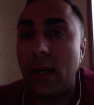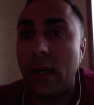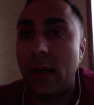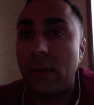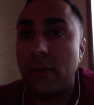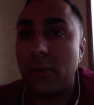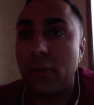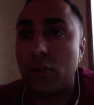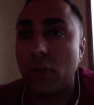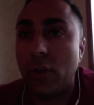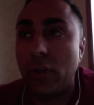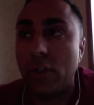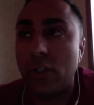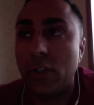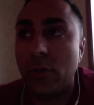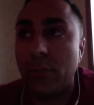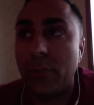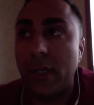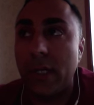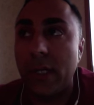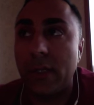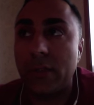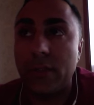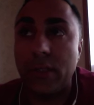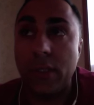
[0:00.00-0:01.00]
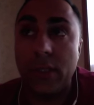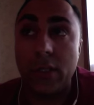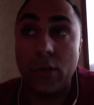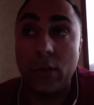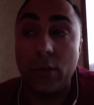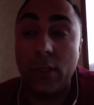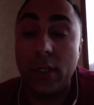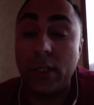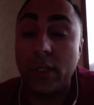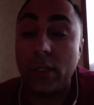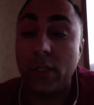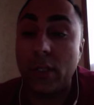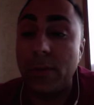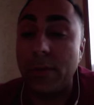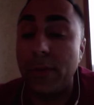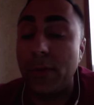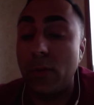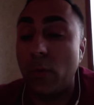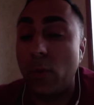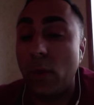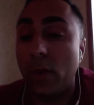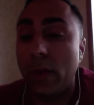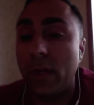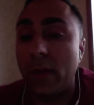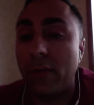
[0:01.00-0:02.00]
structure because they know that they're going to be
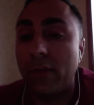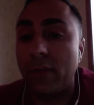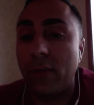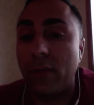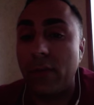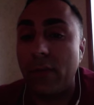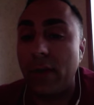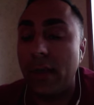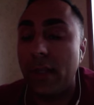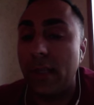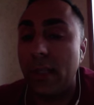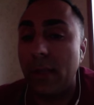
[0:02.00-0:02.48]
working for a very